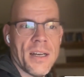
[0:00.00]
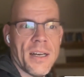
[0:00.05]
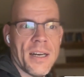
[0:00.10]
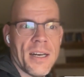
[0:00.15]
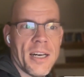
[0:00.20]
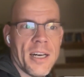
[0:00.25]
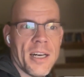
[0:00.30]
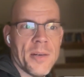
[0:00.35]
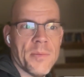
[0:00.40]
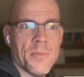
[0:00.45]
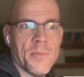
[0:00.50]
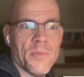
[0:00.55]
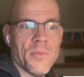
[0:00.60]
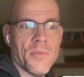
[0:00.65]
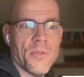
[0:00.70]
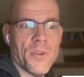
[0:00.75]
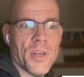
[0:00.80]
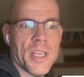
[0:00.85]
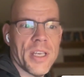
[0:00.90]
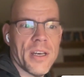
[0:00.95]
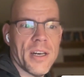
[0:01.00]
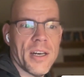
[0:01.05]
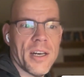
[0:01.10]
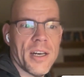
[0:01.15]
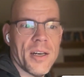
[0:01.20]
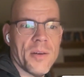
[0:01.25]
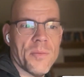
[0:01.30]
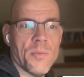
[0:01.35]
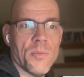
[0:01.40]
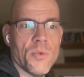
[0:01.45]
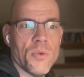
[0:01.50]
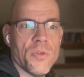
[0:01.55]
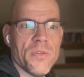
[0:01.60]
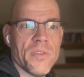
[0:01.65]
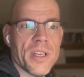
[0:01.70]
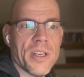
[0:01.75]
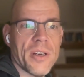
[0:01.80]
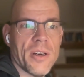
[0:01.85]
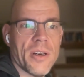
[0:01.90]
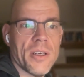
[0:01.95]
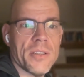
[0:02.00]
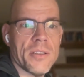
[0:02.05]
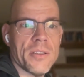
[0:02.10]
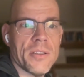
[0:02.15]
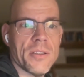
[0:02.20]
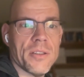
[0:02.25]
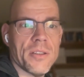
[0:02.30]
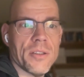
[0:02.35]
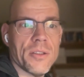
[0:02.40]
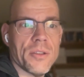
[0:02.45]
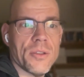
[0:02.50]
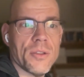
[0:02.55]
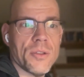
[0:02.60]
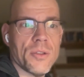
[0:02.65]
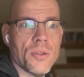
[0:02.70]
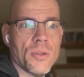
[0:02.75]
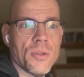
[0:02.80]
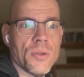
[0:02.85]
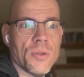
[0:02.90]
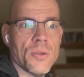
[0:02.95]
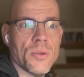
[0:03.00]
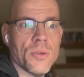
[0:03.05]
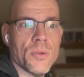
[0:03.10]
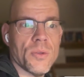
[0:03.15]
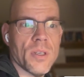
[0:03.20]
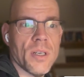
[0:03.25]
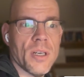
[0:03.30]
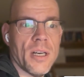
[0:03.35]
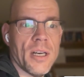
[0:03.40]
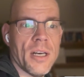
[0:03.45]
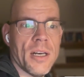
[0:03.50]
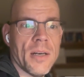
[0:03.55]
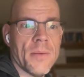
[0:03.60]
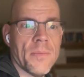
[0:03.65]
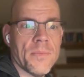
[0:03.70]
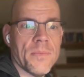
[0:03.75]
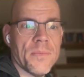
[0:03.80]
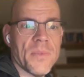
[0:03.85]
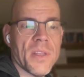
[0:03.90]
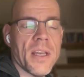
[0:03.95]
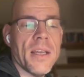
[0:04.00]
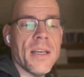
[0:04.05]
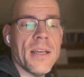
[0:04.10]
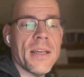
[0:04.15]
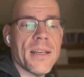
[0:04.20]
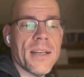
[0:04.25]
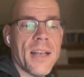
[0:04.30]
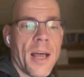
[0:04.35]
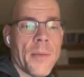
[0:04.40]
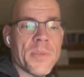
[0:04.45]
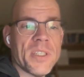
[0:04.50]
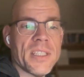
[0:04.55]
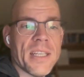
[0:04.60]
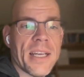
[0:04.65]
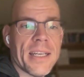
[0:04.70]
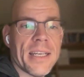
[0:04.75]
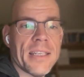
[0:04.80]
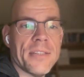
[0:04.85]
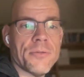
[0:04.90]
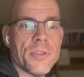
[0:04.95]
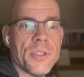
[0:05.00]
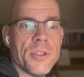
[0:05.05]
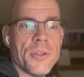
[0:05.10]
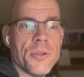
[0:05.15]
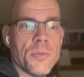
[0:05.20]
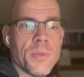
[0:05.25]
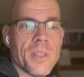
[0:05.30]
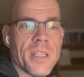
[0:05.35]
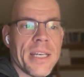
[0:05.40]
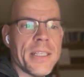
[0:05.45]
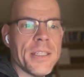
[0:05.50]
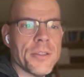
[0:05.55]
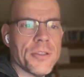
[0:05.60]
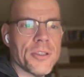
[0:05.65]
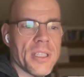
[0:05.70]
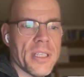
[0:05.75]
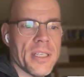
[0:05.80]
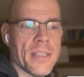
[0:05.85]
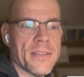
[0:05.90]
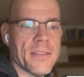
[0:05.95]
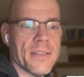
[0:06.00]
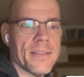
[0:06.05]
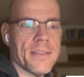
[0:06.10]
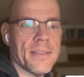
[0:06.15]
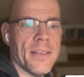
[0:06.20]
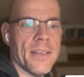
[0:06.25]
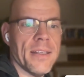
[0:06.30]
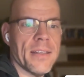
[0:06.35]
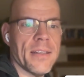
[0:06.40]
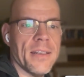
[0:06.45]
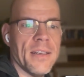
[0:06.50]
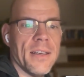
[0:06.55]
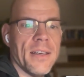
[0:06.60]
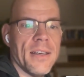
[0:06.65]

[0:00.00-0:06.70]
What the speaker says: We are moving on to climate tech and renewable energy, as I said.